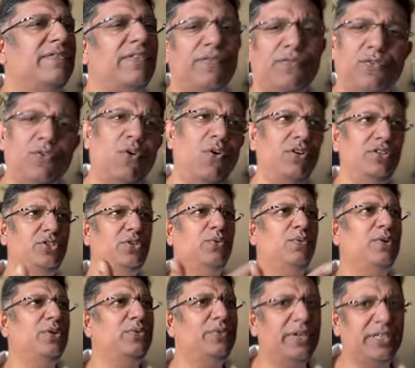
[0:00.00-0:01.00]
Of course you
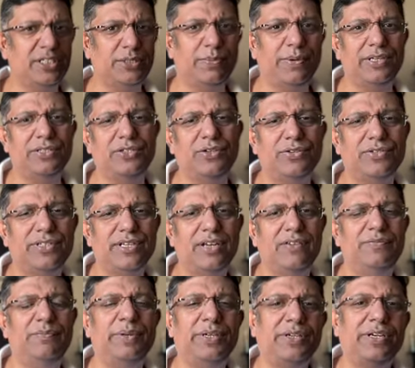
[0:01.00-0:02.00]
want to express
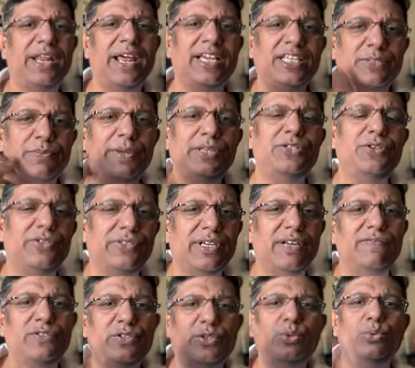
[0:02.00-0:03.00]
yourself, but express
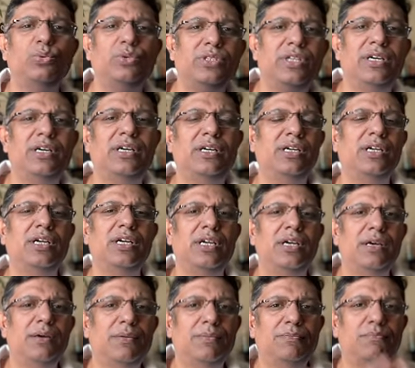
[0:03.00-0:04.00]
yourself to the
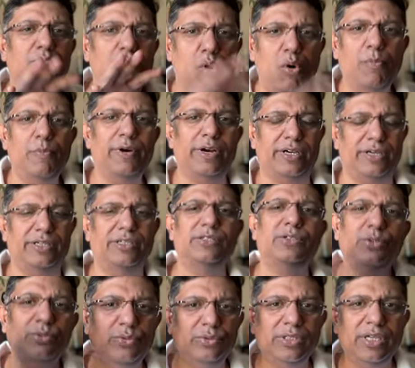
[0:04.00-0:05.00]
moment,
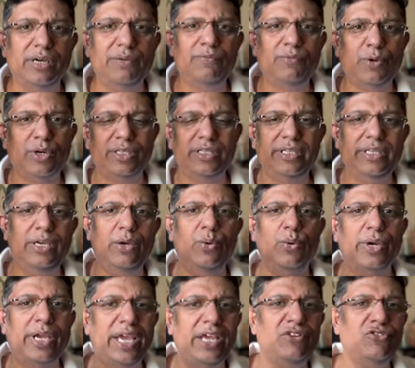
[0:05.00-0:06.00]
to the what the
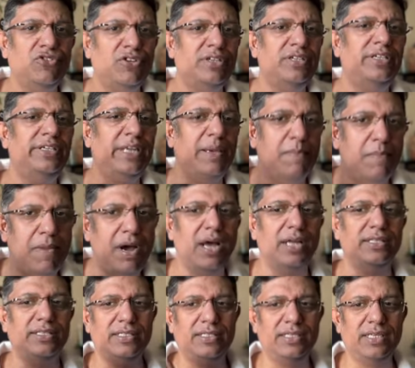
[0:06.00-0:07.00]
occasion
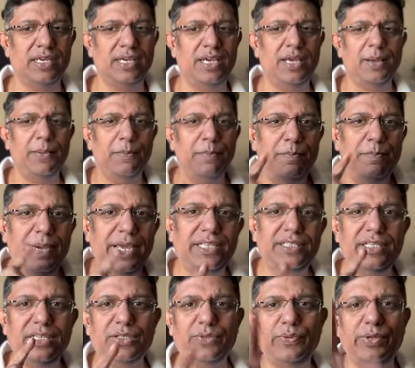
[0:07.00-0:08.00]
demands,
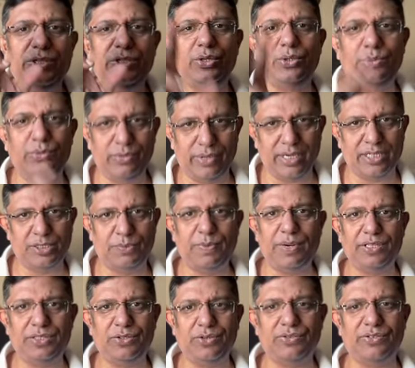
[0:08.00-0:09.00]
basis which you
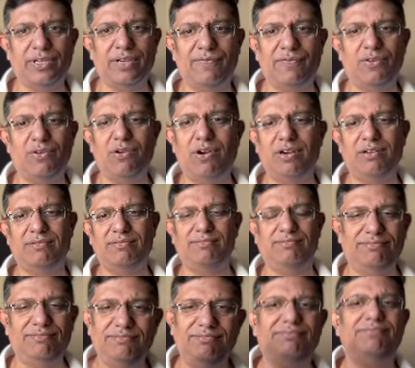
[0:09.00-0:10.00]
express yourself, not
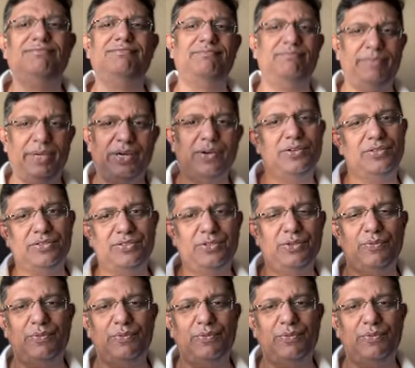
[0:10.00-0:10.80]
because you